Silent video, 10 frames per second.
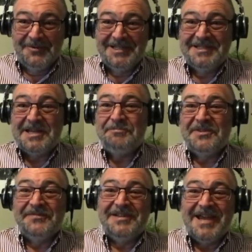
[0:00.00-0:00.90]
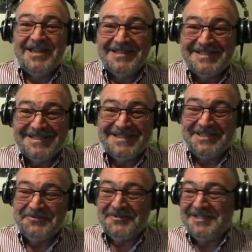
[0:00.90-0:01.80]
what depth of analysis
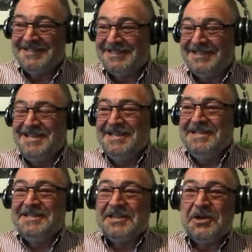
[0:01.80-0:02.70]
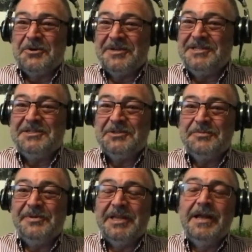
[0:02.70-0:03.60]
you want to to go into.
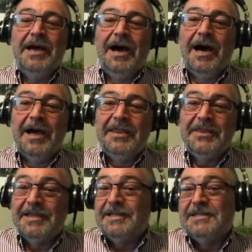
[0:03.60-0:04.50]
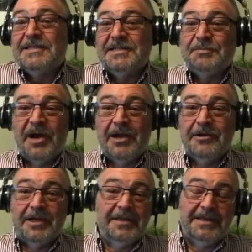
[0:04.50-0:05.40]
But I think it's
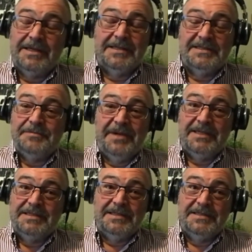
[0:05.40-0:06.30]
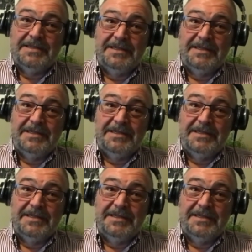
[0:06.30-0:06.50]
inspiring. I think it's a message